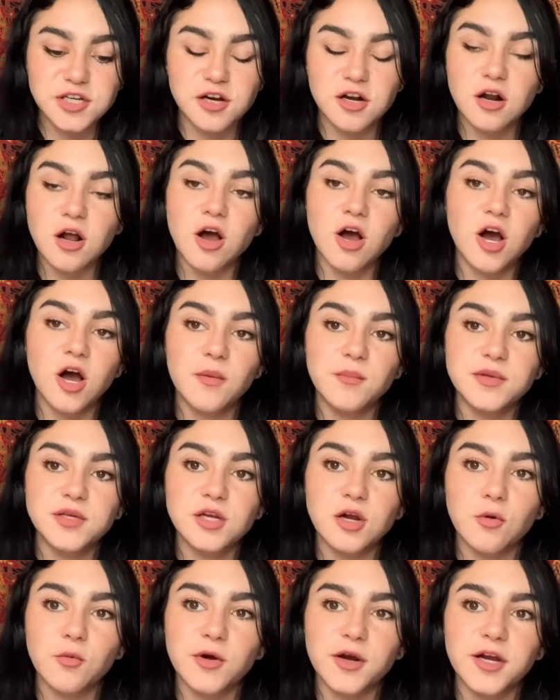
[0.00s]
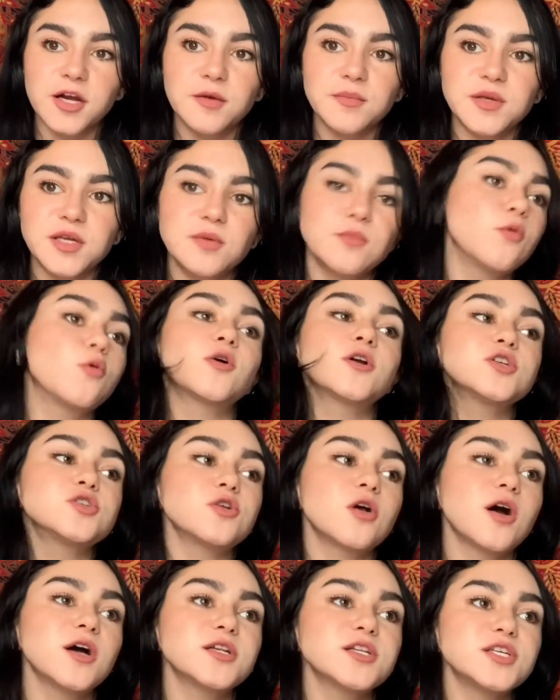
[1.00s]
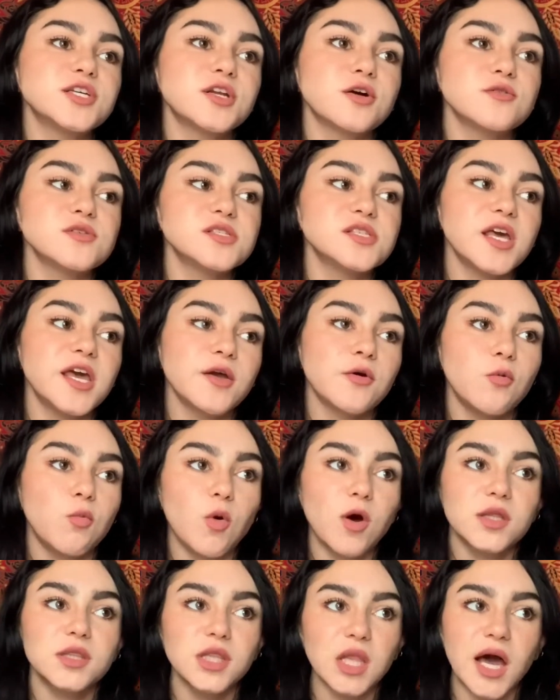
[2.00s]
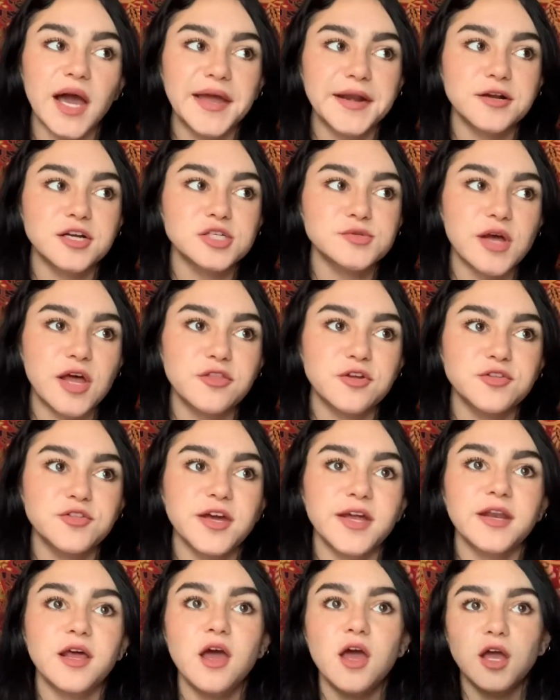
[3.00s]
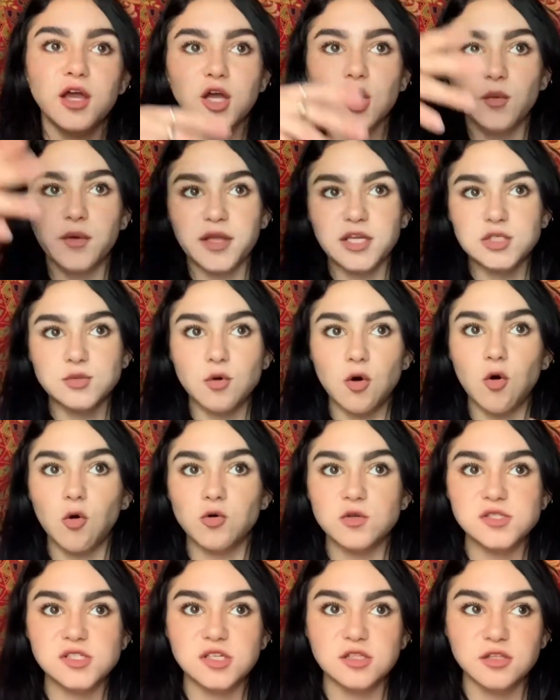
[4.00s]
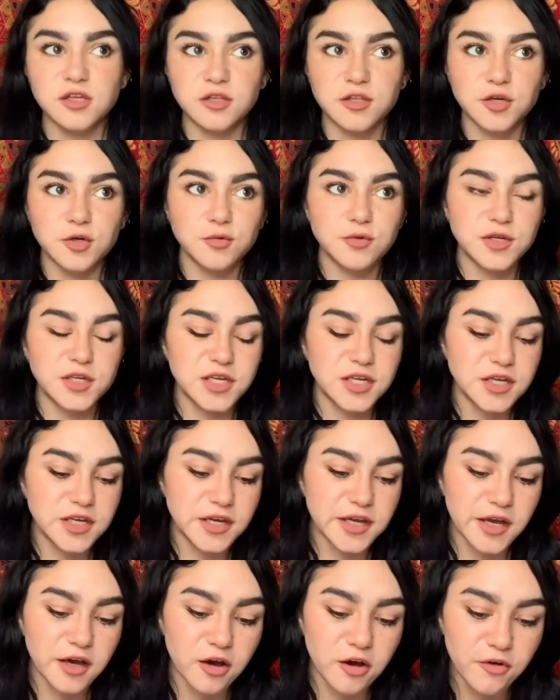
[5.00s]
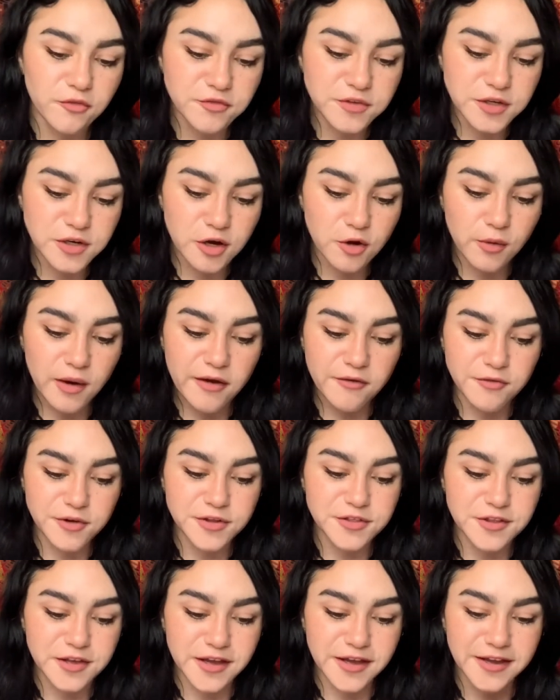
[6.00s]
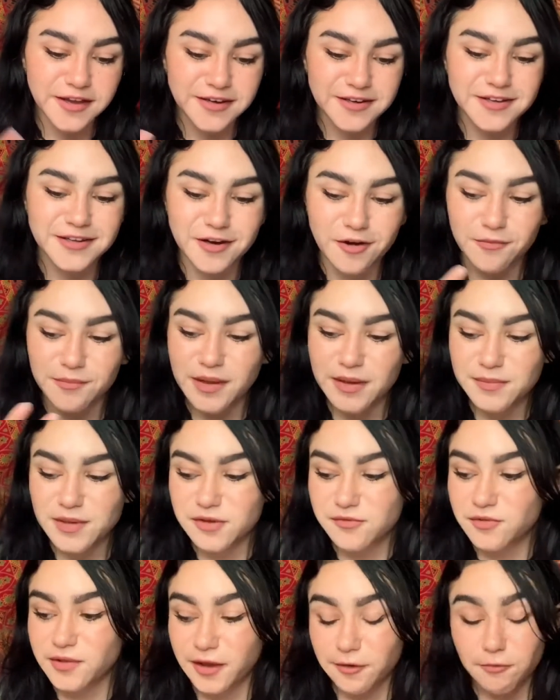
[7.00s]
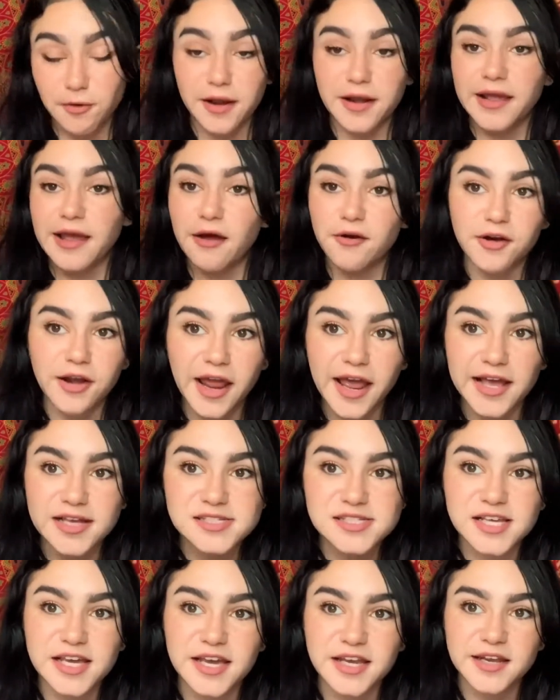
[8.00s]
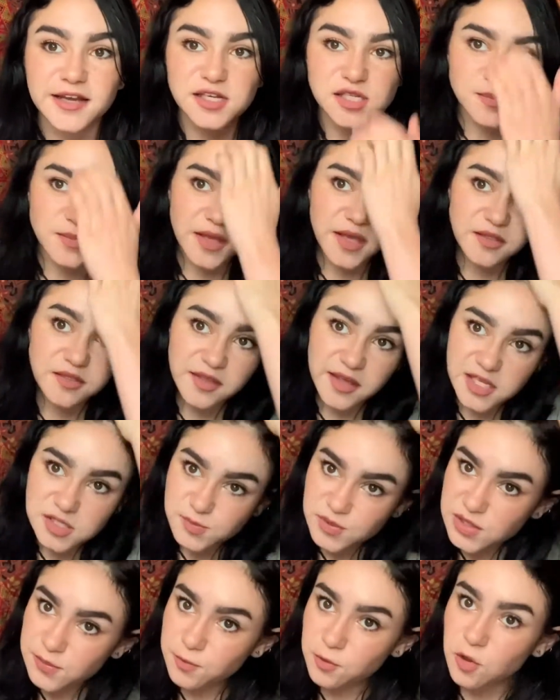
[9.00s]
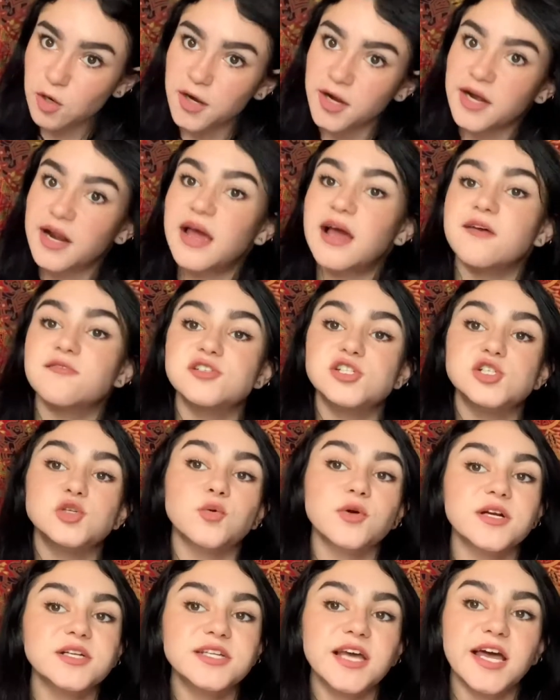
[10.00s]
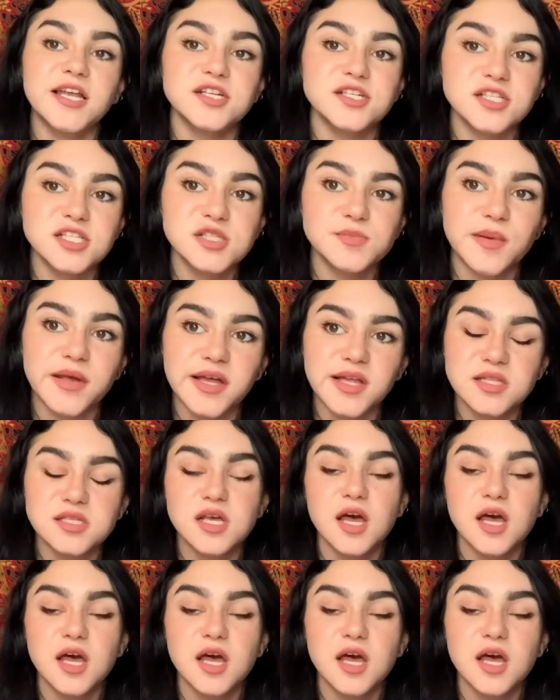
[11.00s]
We're going to be more drawn to, saying one-liners rather than going into a whole soliloquy of, everything and, maybe even like writing out an essay to explain things. People are going to have short attention spans.